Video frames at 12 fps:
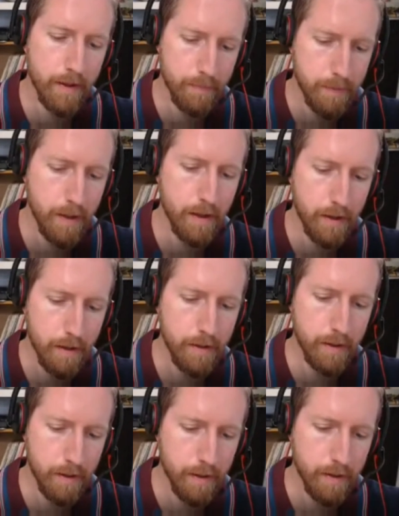And
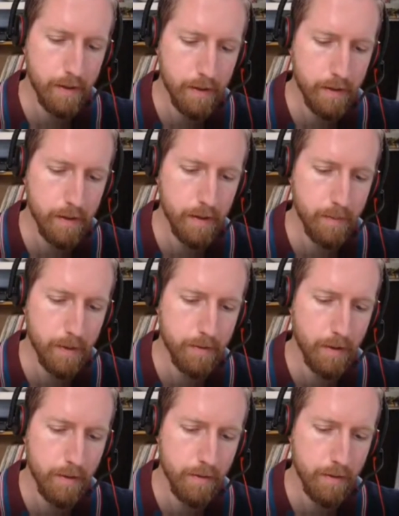it makes
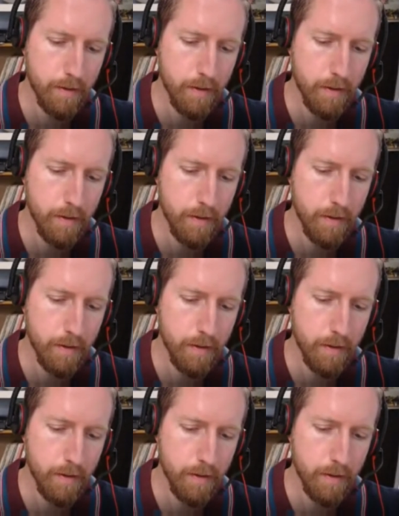sense.